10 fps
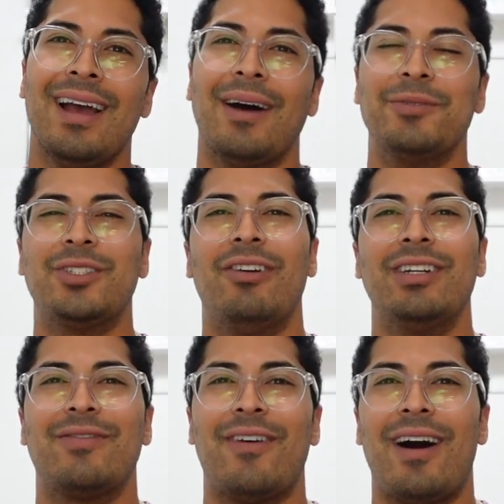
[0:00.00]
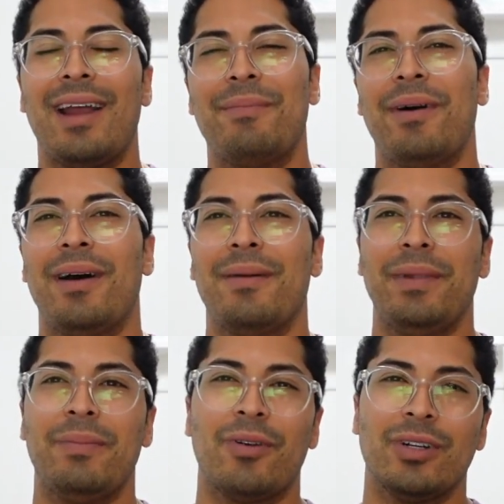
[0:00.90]
I'm sure it's fine, but
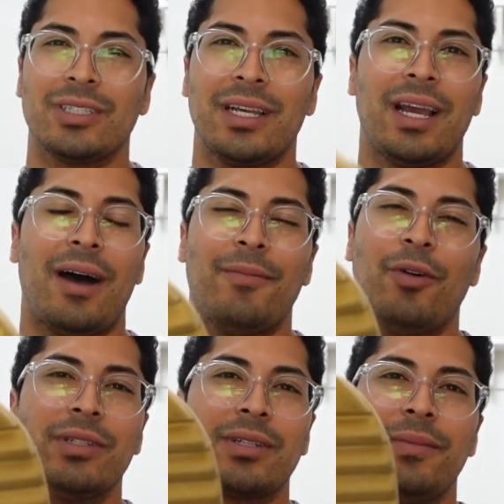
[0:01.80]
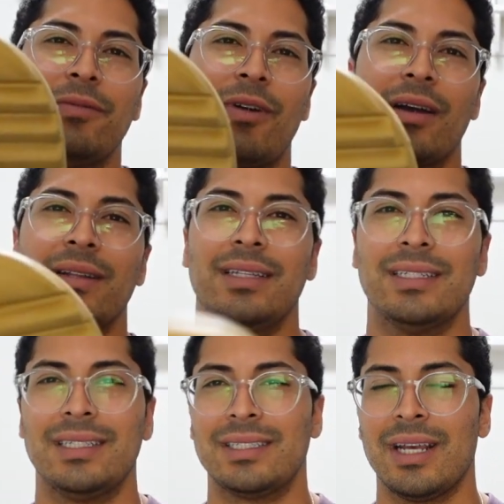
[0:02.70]
me personally, I'm always going to be rocking
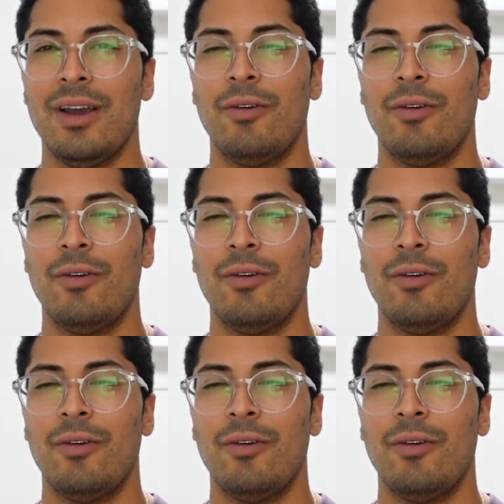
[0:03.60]
these